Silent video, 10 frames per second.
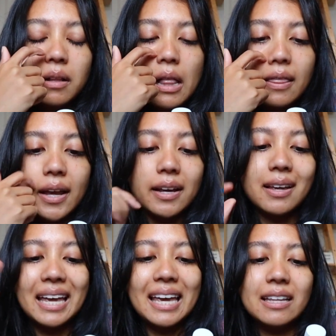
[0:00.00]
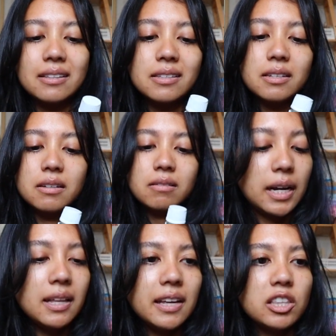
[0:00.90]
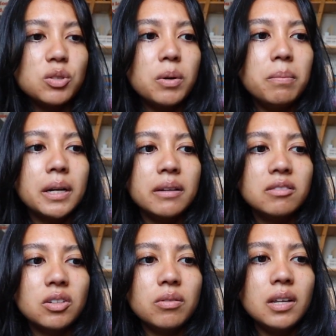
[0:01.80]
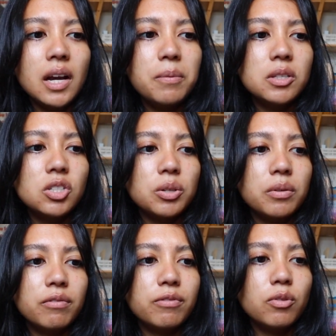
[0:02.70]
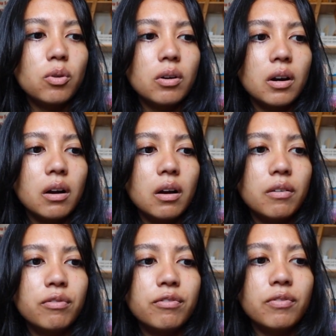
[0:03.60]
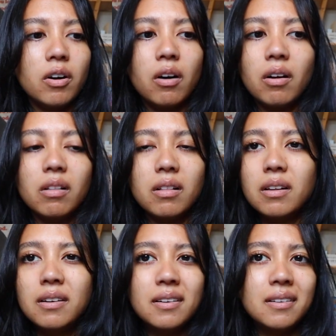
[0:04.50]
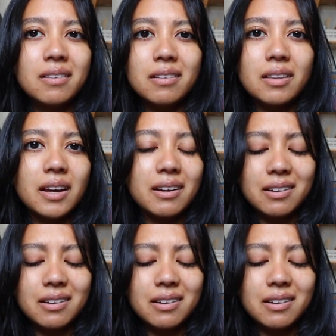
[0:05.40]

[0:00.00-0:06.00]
like hint. I kind of like this one, but I don't think I would do it for a fall like